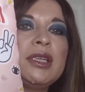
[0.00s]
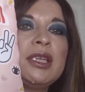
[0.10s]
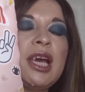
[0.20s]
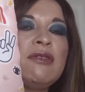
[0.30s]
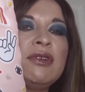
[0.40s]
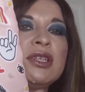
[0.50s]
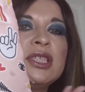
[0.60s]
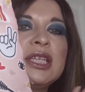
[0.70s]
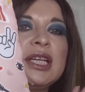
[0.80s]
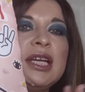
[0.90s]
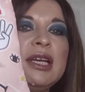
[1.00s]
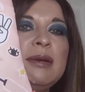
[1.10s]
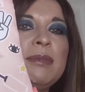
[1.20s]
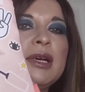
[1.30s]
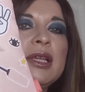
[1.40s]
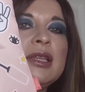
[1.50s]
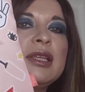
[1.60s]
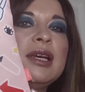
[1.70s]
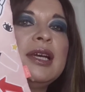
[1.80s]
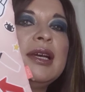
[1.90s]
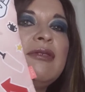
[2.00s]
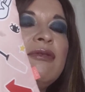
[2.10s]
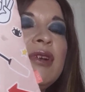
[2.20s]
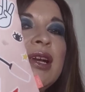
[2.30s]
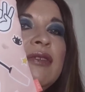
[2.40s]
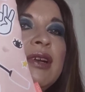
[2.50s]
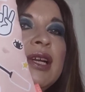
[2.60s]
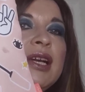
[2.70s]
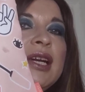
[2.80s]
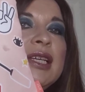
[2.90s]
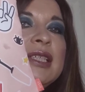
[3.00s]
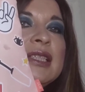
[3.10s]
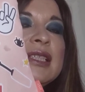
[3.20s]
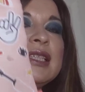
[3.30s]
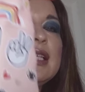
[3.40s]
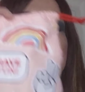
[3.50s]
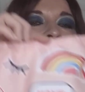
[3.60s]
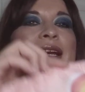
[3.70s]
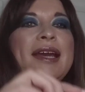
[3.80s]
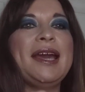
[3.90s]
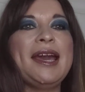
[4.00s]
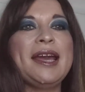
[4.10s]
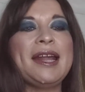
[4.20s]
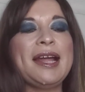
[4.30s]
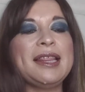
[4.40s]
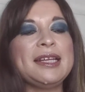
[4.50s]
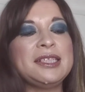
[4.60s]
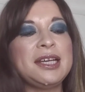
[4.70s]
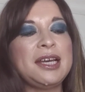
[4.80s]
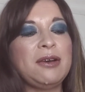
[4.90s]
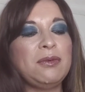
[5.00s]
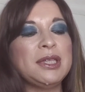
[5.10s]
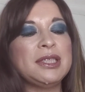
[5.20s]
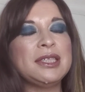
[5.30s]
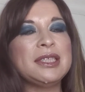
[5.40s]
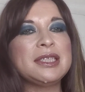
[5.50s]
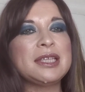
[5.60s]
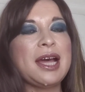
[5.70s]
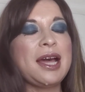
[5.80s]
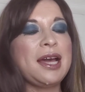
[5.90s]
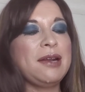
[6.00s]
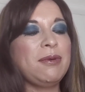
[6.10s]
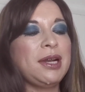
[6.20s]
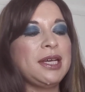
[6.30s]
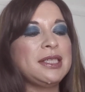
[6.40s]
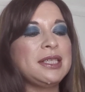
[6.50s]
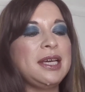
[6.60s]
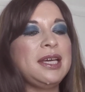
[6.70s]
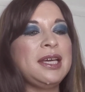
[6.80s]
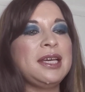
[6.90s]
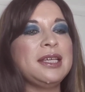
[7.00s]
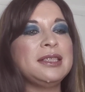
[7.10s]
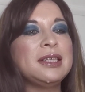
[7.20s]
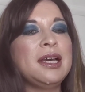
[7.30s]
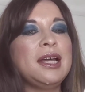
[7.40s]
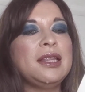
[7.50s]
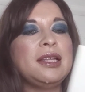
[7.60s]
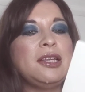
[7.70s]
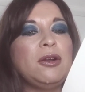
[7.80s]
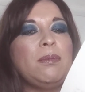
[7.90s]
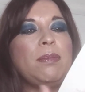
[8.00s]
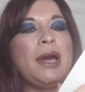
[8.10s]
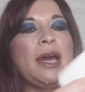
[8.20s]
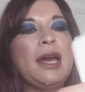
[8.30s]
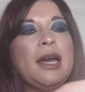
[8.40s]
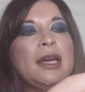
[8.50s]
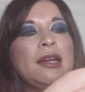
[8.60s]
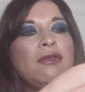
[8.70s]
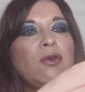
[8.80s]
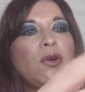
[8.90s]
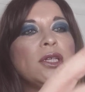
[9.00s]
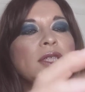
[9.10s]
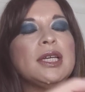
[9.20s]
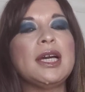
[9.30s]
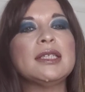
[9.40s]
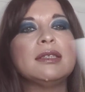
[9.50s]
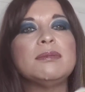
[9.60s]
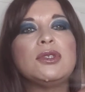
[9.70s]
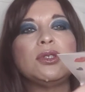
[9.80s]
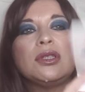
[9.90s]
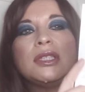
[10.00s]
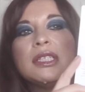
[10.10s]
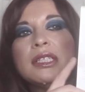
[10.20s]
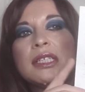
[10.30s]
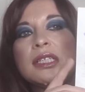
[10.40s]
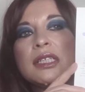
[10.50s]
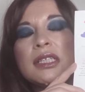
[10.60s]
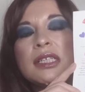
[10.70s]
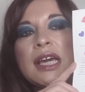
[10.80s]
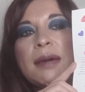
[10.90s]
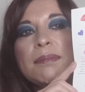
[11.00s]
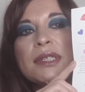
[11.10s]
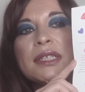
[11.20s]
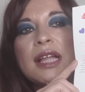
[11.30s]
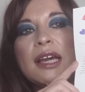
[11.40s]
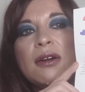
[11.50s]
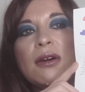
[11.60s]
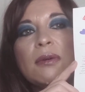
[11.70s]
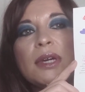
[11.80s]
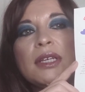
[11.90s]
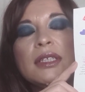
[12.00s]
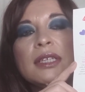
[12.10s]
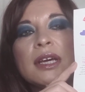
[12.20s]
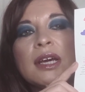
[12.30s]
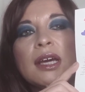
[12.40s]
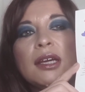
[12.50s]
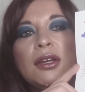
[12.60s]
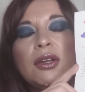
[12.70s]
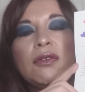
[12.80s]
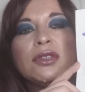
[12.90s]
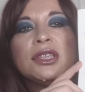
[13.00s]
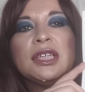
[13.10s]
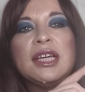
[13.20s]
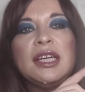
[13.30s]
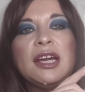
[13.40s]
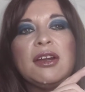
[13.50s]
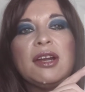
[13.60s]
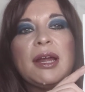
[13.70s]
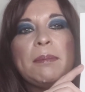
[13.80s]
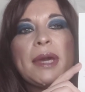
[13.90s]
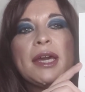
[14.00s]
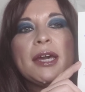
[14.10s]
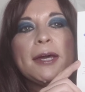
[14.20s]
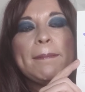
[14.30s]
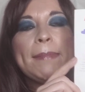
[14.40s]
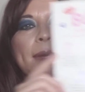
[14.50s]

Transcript: Diversity Month. Very, very nice. And uh, let's check out what's inside. What I see is the little bag, and of course, it has some tips, like always, you know, for skincare and makeup.